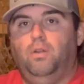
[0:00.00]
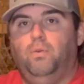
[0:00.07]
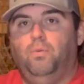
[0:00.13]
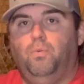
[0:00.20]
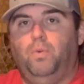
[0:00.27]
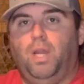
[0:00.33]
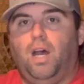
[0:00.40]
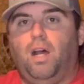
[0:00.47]

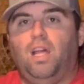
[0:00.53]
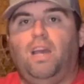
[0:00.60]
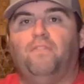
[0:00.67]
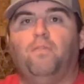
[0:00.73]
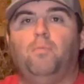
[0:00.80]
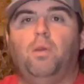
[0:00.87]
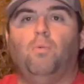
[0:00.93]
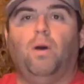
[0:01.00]
we all have
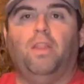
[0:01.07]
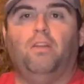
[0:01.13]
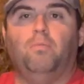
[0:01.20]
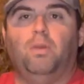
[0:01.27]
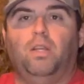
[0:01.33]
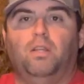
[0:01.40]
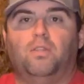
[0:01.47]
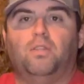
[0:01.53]
to be
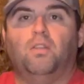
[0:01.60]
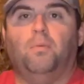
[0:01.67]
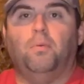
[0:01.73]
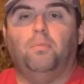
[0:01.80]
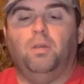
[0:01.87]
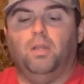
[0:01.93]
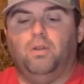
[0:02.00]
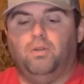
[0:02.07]
weathermen as
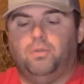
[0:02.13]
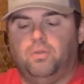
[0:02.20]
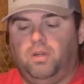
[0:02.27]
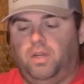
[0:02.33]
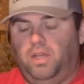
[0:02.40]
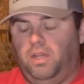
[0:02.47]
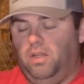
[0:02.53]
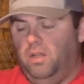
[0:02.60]
snowmobilers,
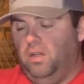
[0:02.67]
right?